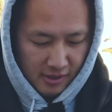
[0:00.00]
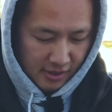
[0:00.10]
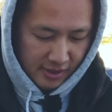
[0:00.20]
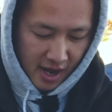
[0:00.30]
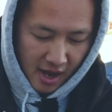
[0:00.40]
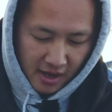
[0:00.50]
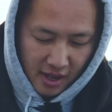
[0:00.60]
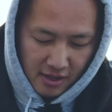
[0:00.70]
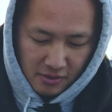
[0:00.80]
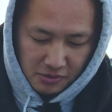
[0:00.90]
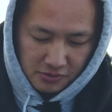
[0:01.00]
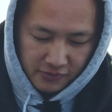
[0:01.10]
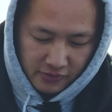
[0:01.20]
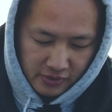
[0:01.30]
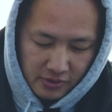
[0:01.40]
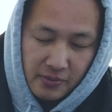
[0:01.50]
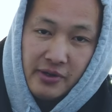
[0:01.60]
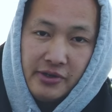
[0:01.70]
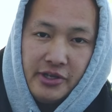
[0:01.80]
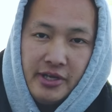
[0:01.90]
Room heaters with overcurrent
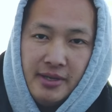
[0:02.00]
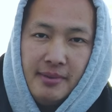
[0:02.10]
protection